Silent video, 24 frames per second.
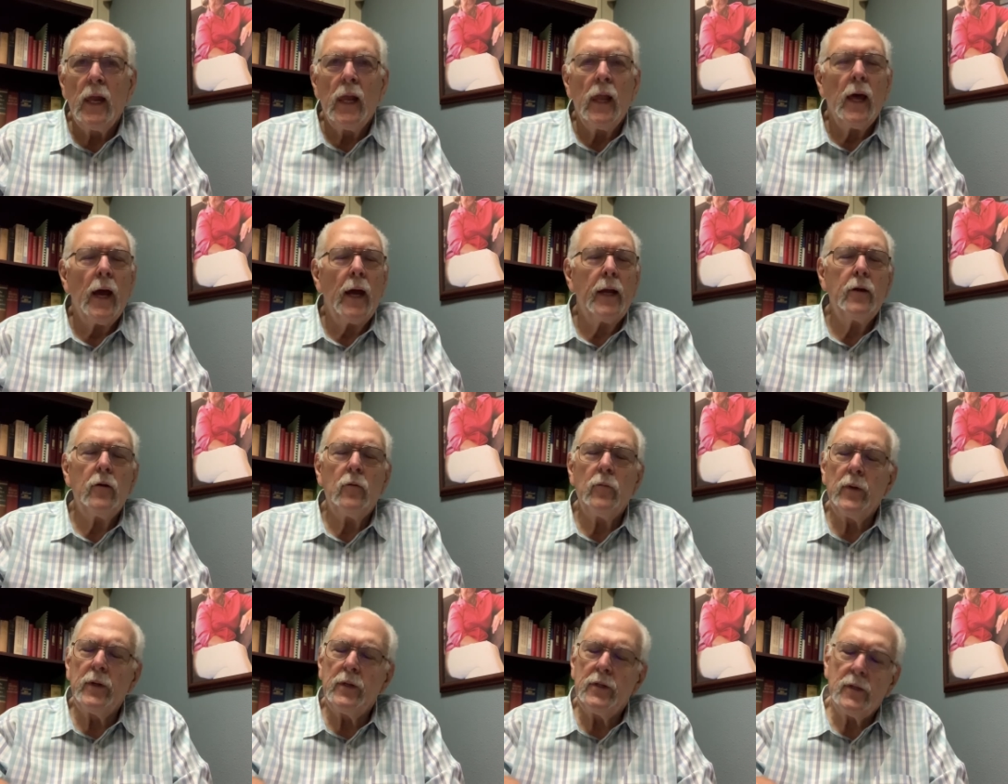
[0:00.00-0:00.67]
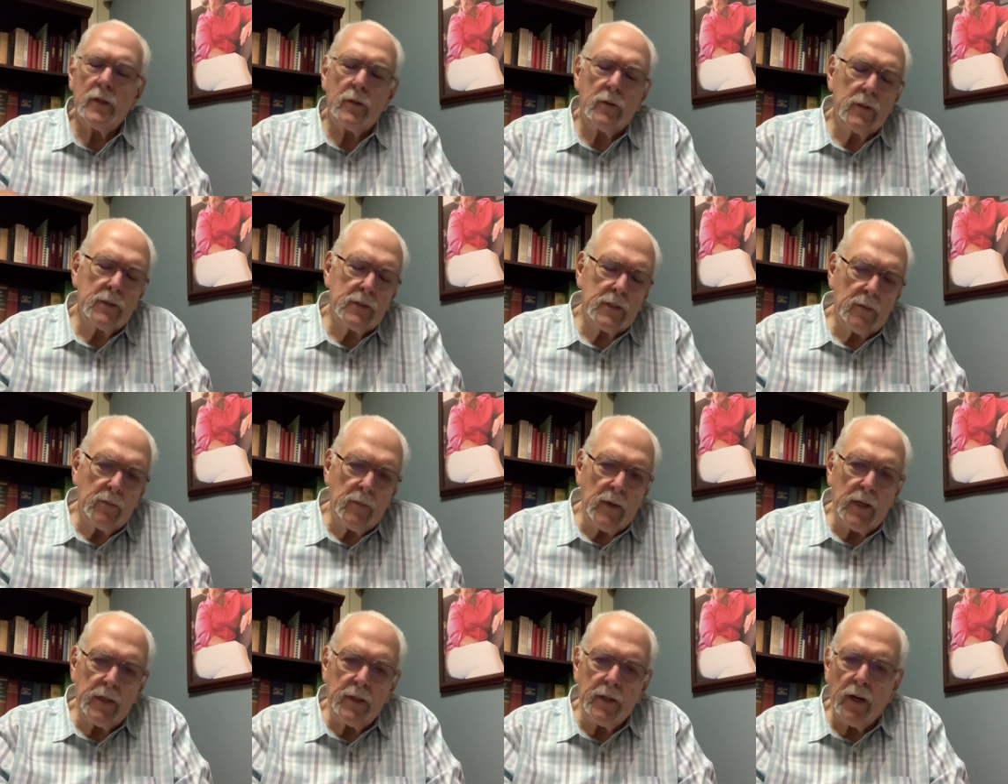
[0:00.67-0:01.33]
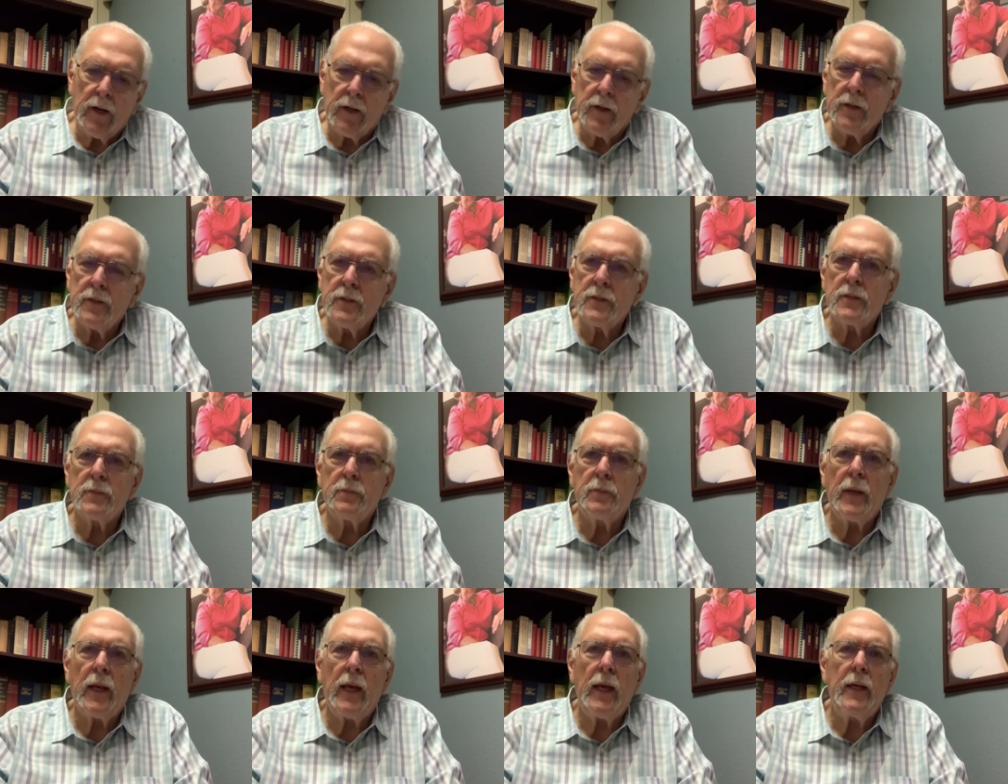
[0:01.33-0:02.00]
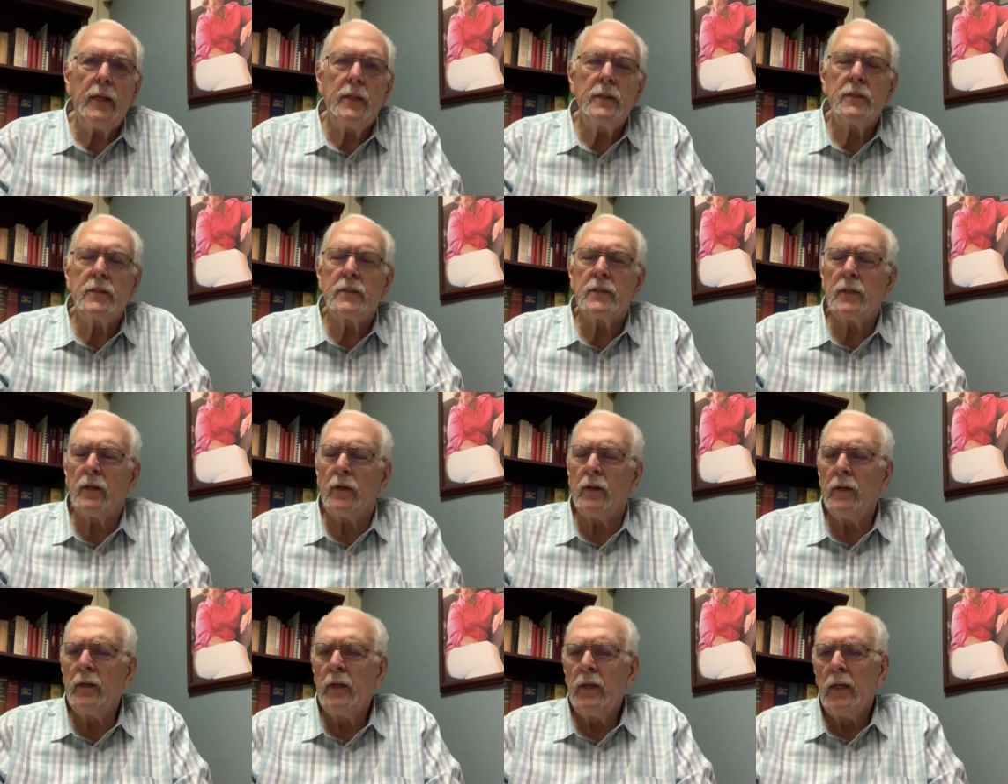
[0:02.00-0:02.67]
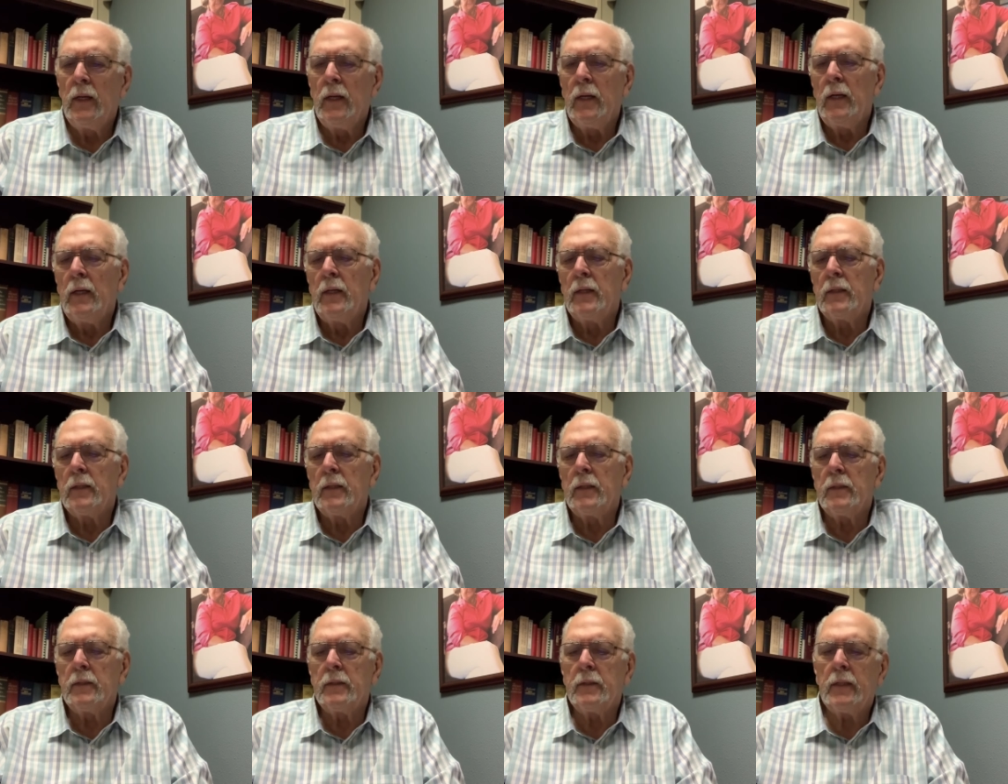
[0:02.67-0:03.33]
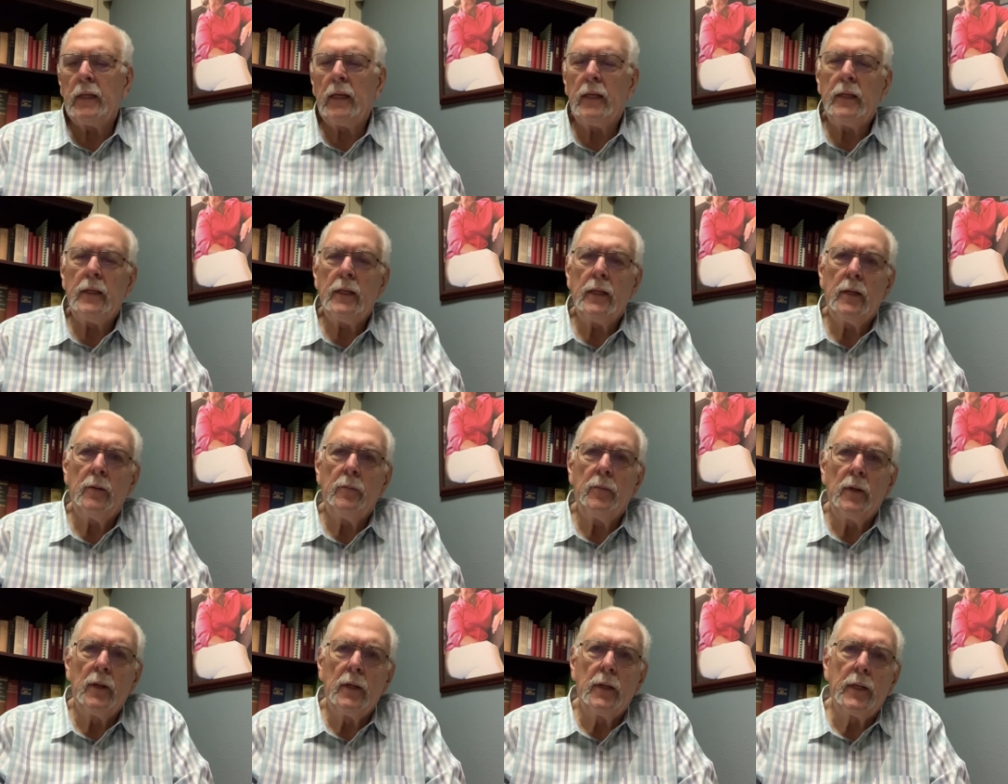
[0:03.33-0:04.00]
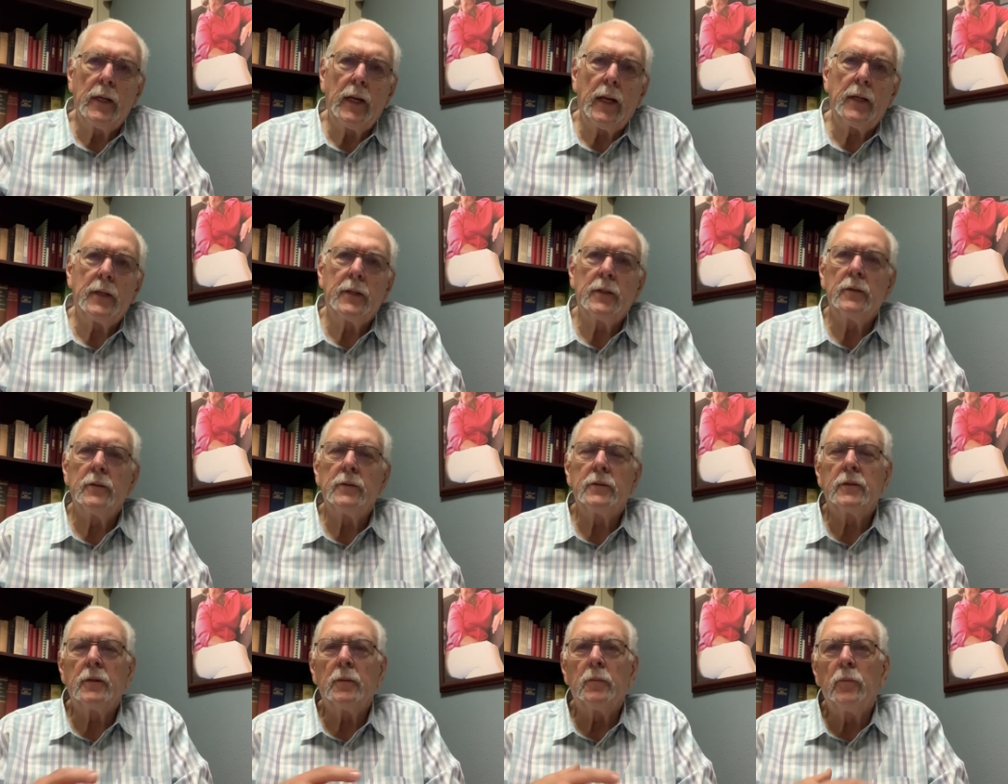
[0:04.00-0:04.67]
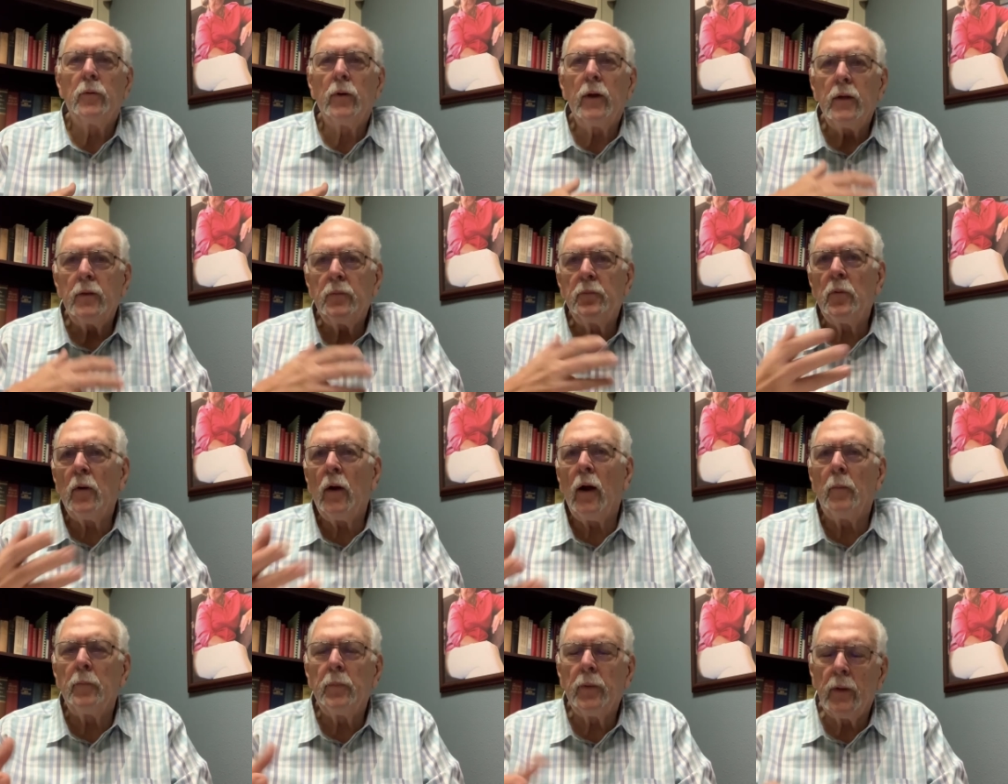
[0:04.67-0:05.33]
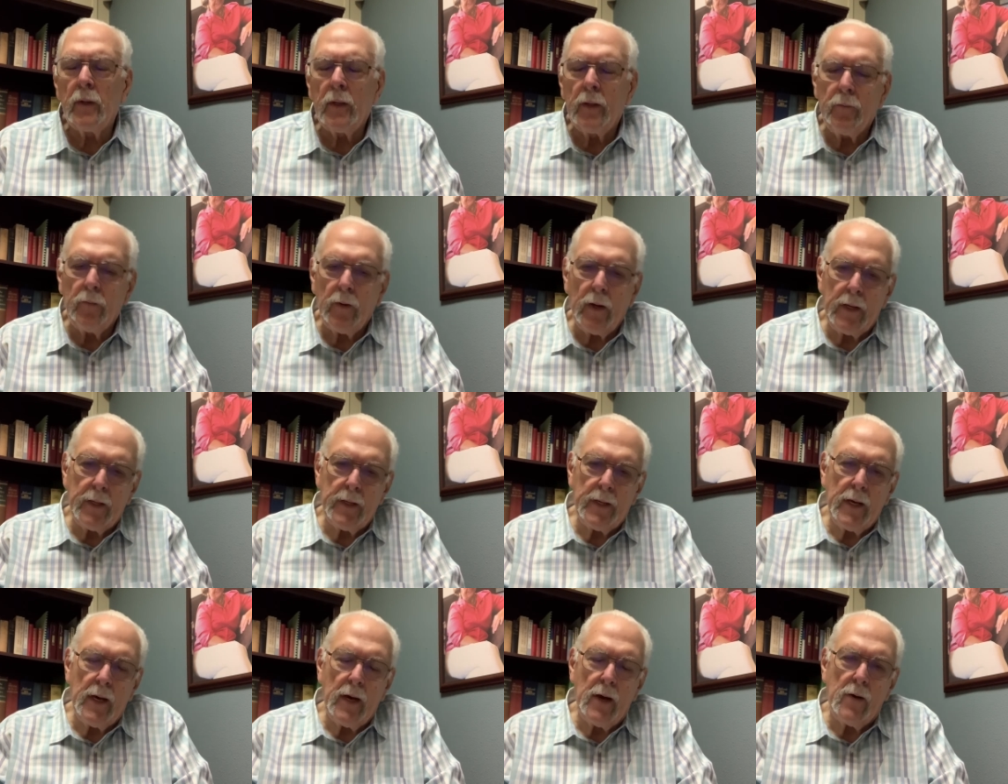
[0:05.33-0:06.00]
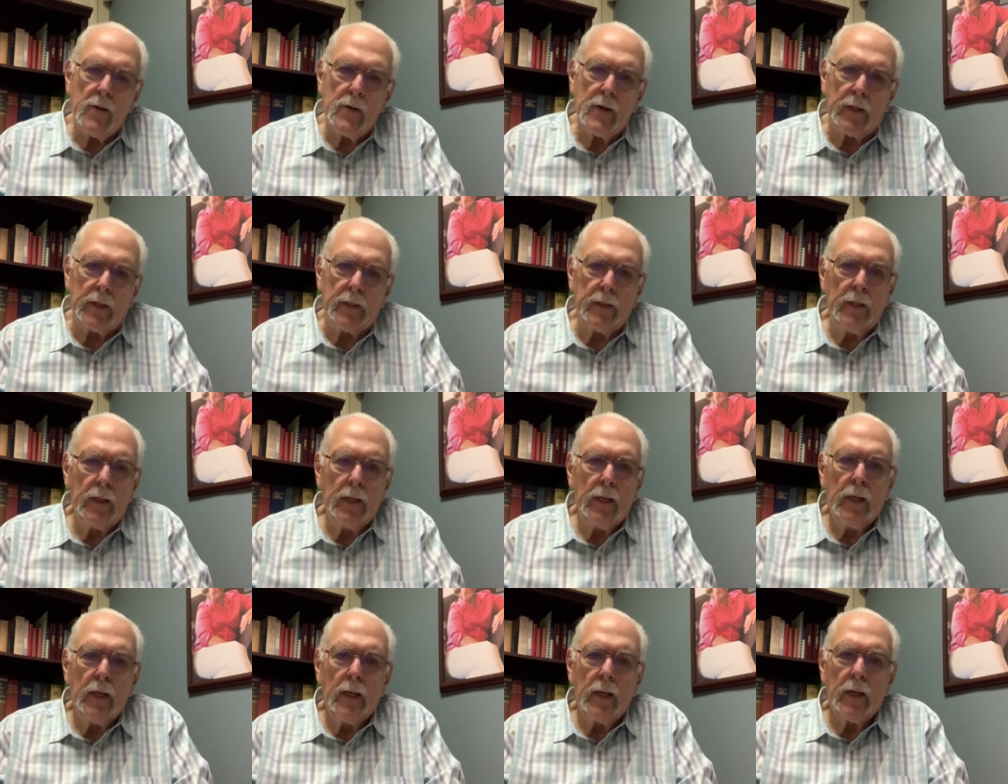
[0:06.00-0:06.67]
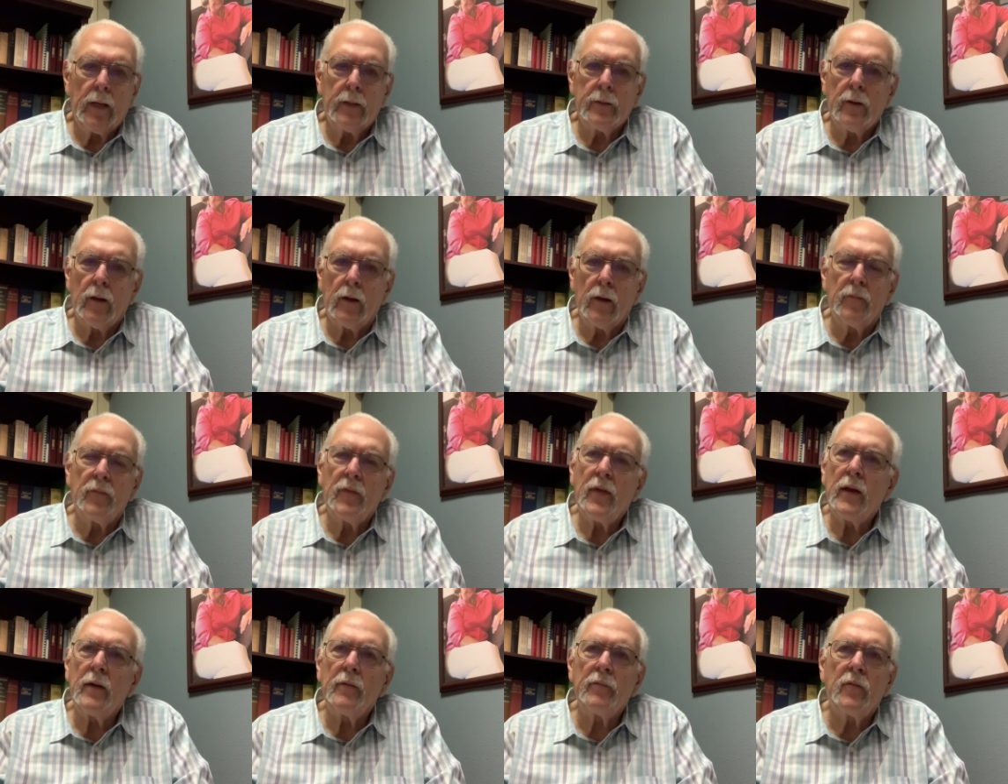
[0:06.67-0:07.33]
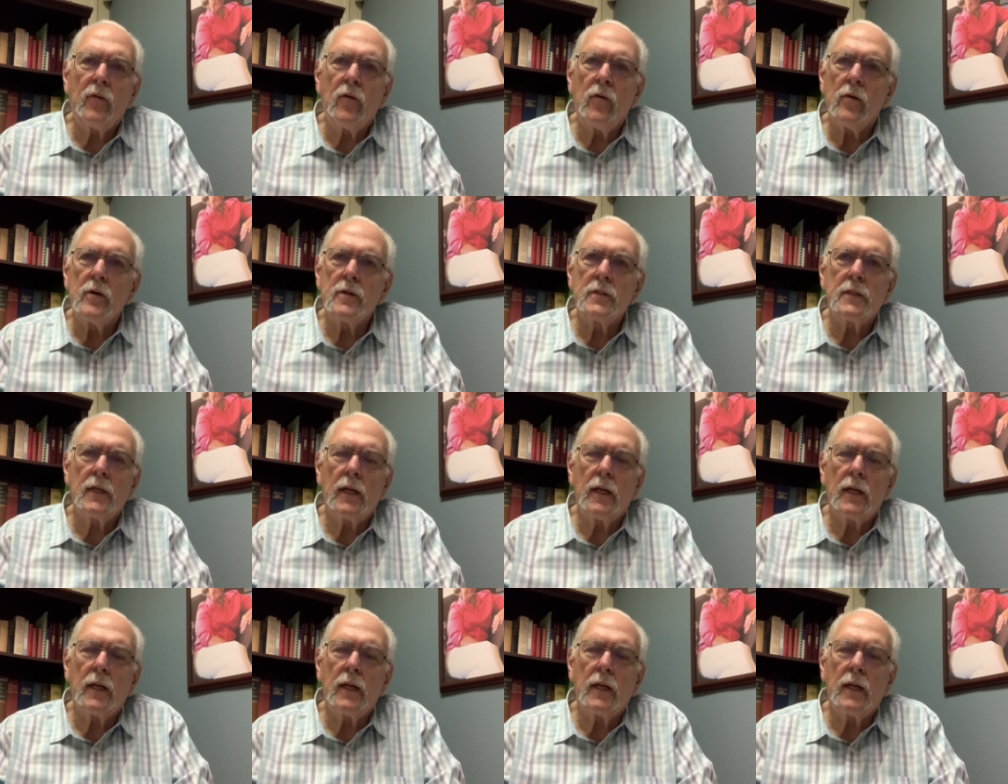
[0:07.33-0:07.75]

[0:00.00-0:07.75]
I don't rejoice in my daughter's pains or the, the inability to, to breathe properly right now and, and all of that, of course.